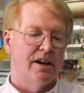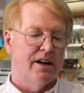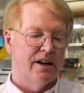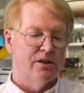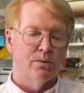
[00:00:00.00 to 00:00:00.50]

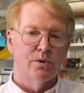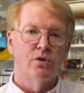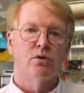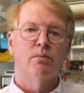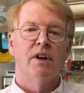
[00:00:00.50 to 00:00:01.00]
in the
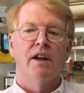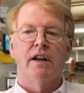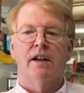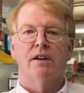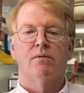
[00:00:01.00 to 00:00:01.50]
room,
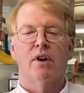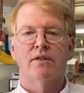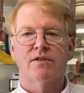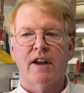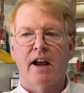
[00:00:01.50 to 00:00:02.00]
it can
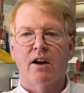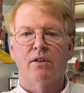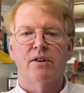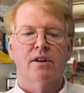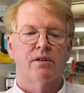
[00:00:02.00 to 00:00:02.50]
run
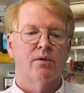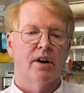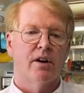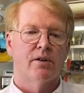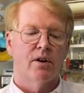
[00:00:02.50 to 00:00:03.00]
sound, it can
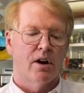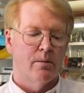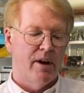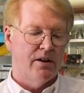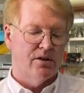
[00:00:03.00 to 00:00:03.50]
run other
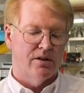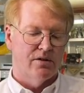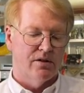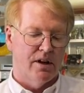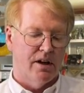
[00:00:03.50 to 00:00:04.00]

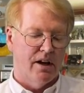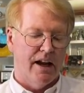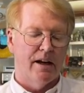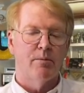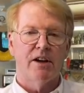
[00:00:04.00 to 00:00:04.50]
automations,
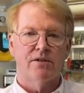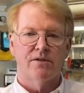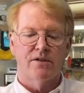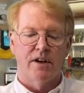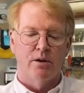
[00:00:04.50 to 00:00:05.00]

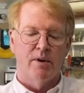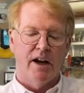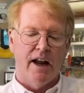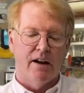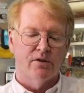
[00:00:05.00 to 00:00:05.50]
animations that you
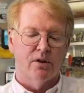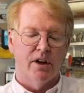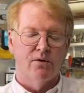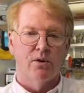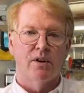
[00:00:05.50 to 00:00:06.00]
might have. So it
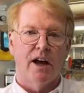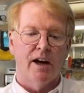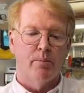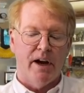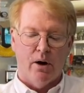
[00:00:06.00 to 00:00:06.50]
gives you a
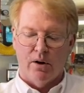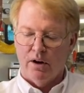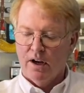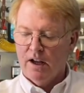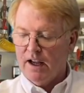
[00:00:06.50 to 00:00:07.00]
lot of
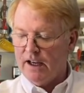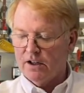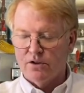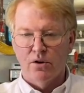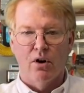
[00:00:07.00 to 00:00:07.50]
power
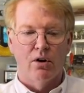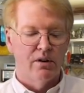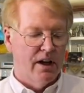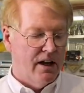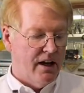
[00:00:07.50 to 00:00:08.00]
and
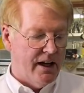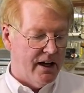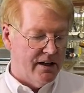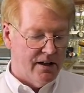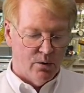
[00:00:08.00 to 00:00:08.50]
control,
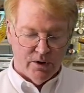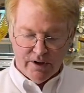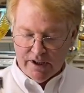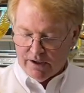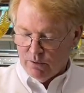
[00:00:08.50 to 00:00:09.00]
and
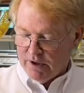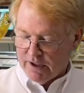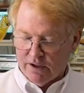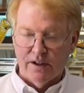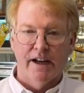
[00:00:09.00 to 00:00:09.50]
we
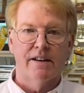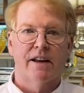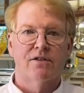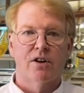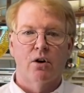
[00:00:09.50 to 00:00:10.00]
think you'll like
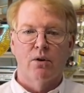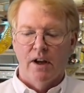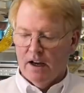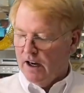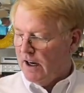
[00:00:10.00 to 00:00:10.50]
that. So
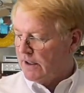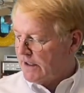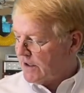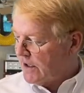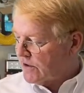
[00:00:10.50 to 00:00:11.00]

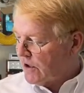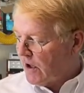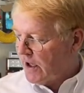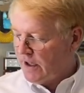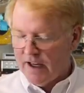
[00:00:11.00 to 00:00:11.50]
let's get
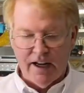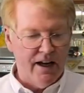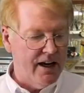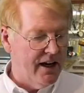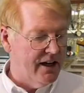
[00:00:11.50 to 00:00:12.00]
started
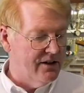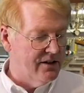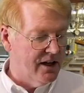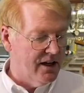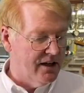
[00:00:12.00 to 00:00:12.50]

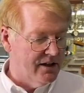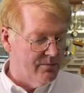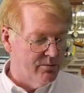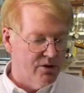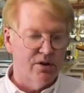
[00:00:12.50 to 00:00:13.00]

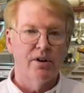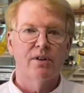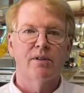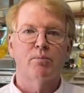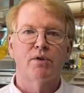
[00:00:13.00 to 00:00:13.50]
and show
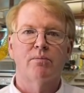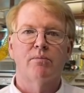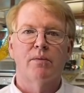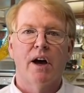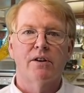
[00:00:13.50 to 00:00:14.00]
you the
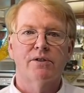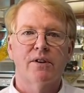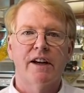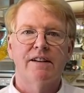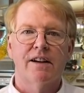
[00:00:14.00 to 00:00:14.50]
model
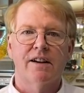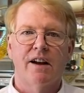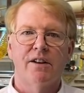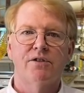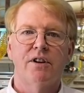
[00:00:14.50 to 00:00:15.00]
train
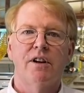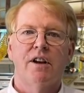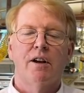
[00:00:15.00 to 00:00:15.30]
technology